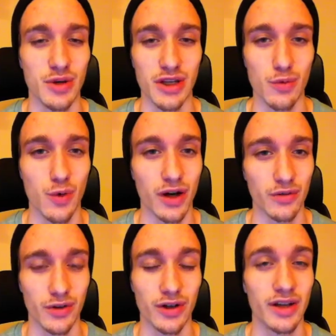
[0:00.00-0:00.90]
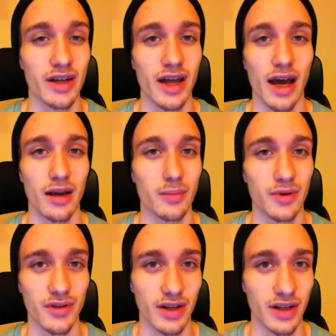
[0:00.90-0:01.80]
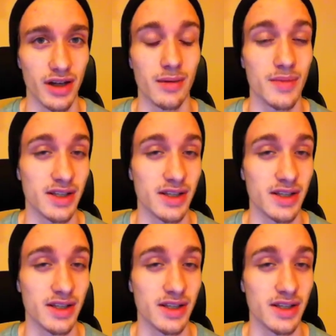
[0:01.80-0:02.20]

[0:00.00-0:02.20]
and you want to learn how to build an income